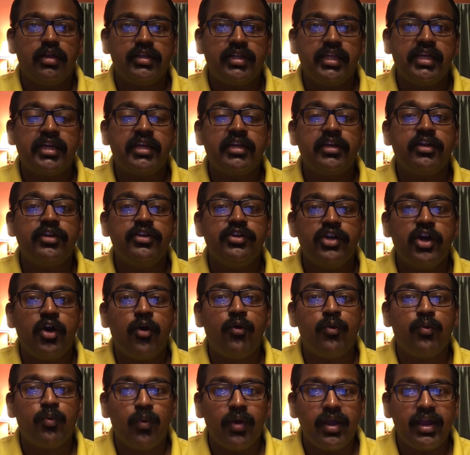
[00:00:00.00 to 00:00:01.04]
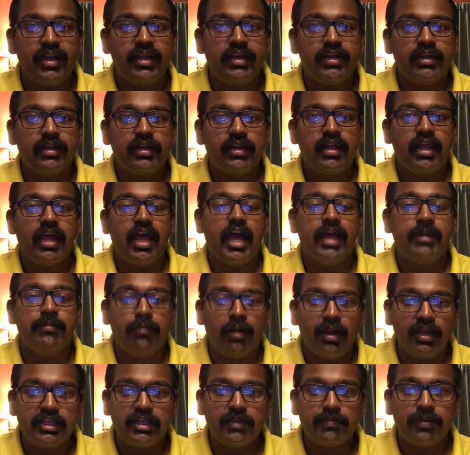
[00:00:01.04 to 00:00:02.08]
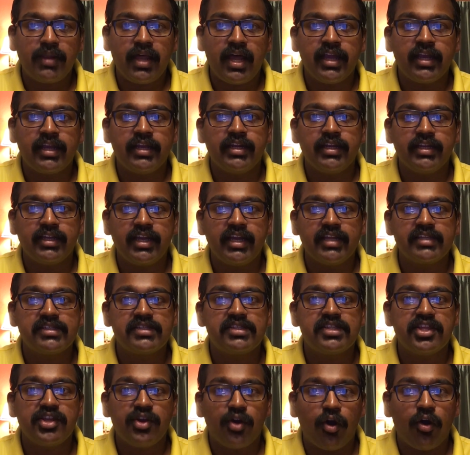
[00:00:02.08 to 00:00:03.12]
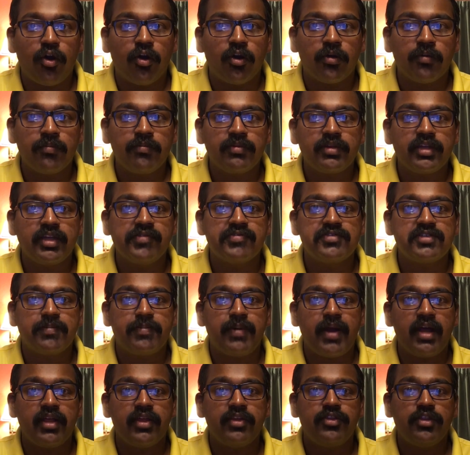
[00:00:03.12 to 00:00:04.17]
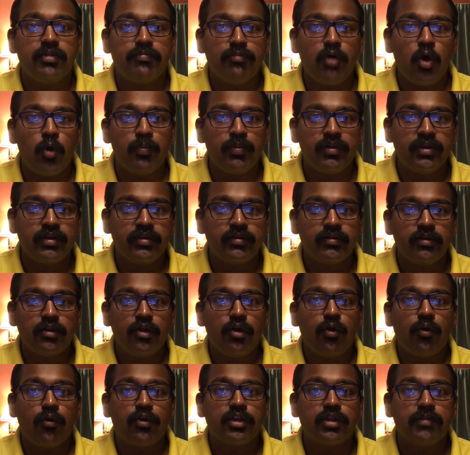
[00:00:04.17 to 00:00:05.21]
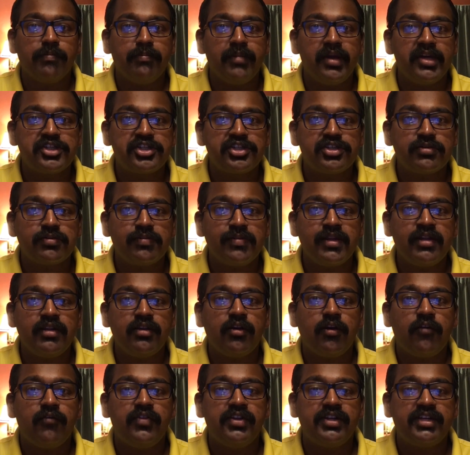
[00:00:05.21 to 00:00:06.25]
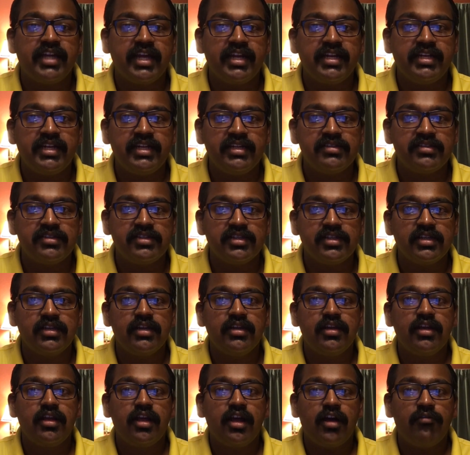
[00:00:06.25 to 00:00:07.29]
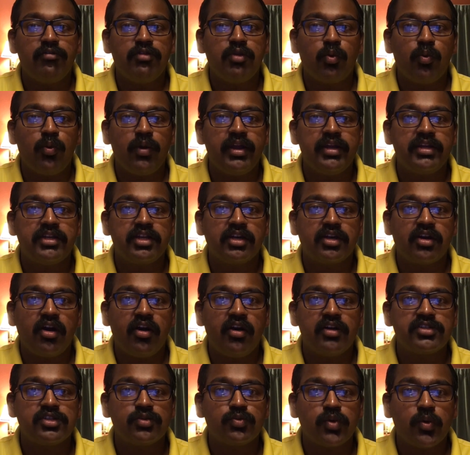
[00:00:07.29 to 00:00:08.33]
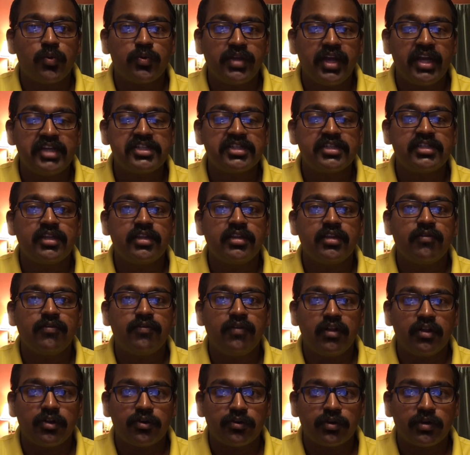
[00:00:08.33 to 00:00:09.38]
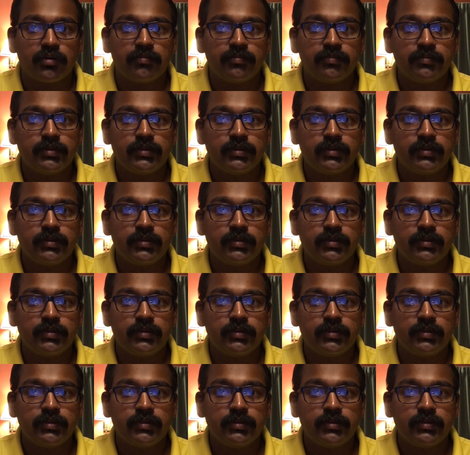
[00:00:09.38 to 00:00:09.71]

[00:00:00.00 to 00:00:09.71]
Taking a known weight and multiplying it against the arm gives the pilot the moment, or the measurement of the tendency of the weight to cause a rotation at the fulcrum.